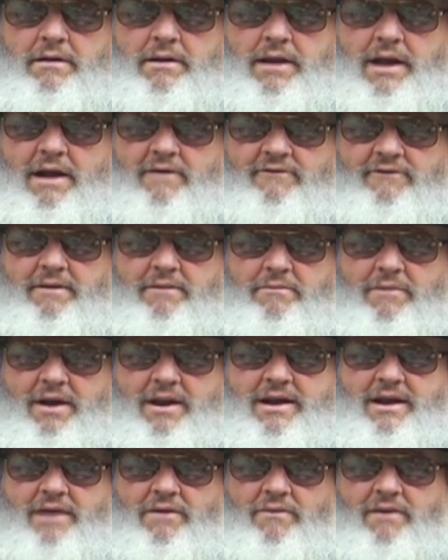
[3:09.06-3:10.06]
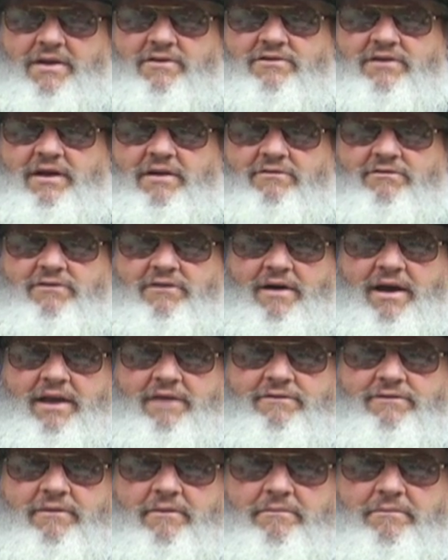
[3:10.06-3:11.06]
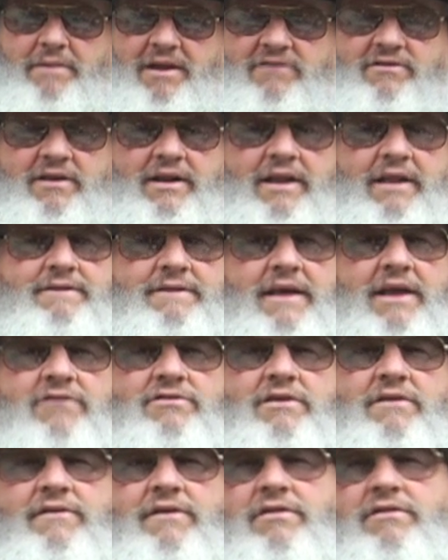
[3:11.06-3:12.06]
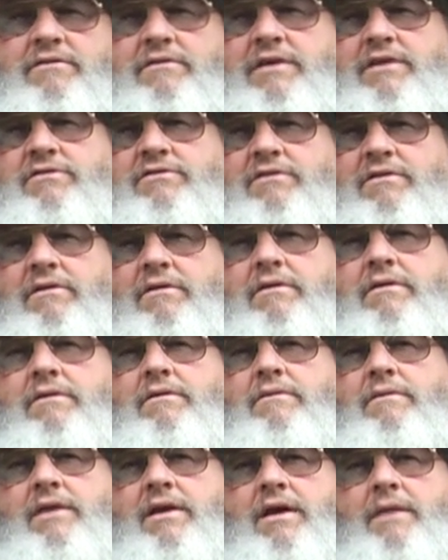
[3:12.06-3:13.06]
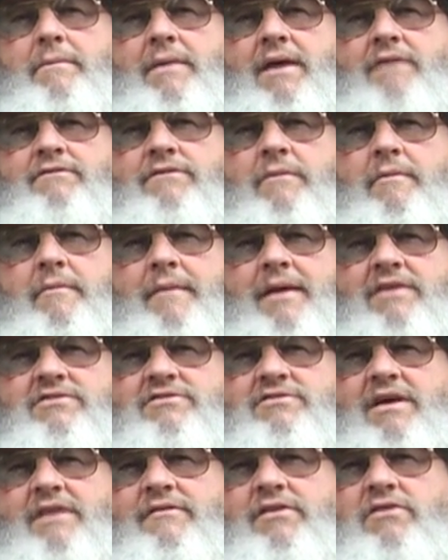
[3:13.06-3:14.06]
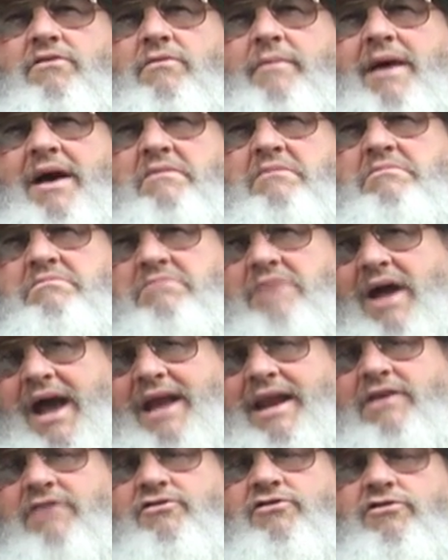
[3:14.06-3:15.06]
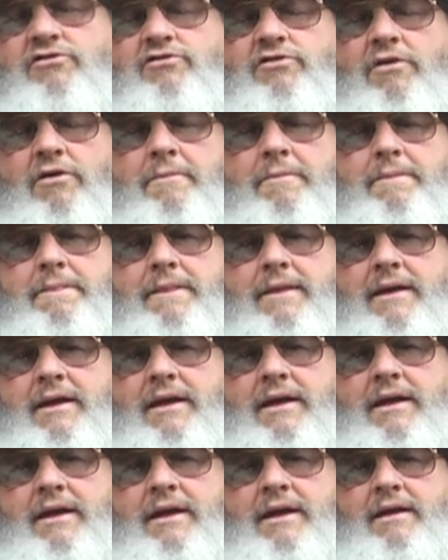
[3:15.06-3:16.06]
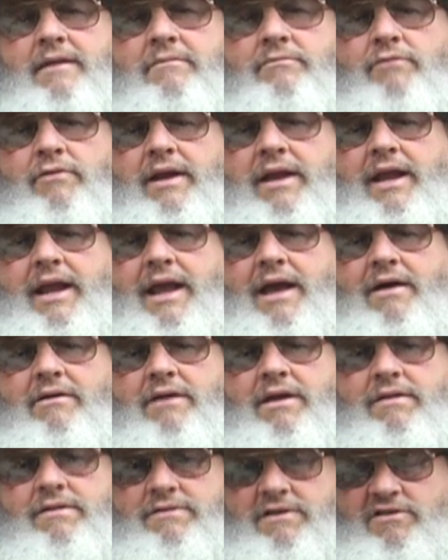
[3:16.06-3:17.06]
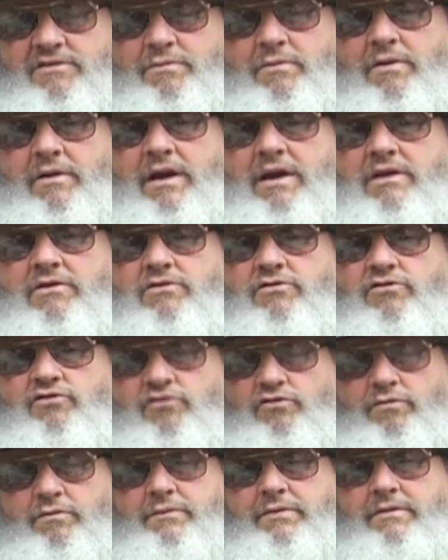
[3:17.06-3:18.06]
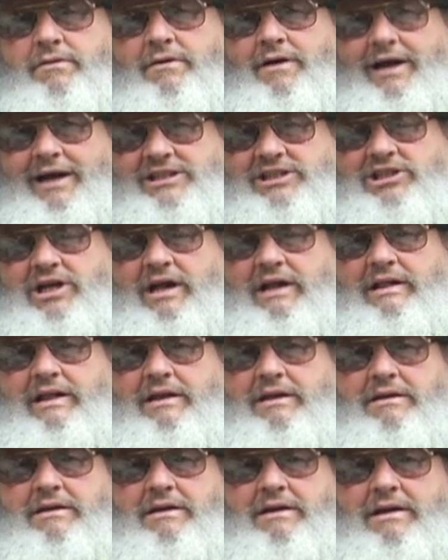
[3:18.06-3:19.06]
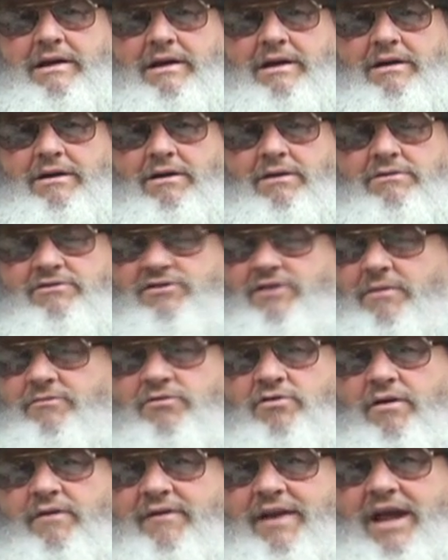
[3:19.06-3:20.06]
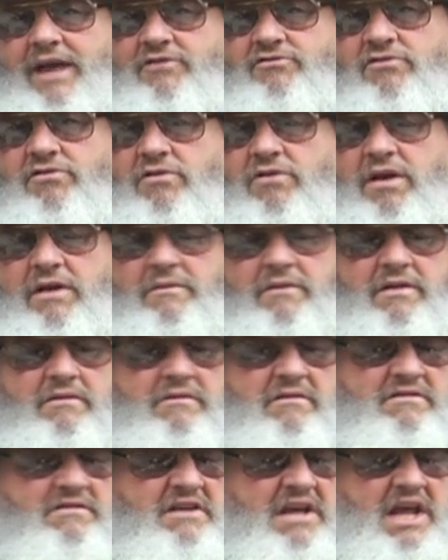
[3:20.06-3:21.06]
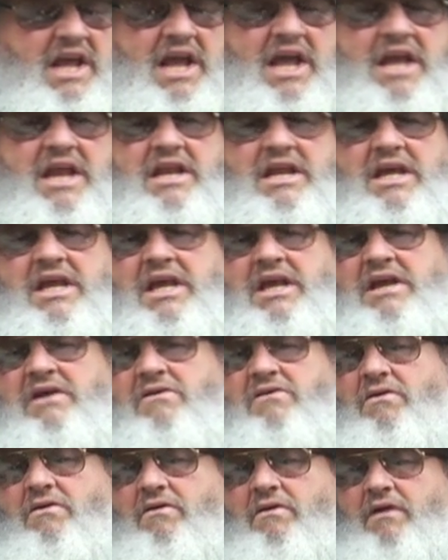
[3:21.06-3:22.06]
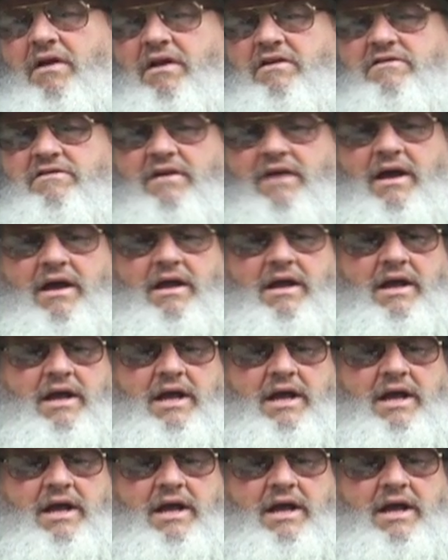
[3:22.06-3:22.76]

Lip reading: Every Monday, Wednesday, and Friday, from basically Thanksgiving through Easter, we come out from about 7 to about 9-ish or so, bringing out, at this point, soup, hot chocolate, some sort of an extra goodie, whether it's candy or it's a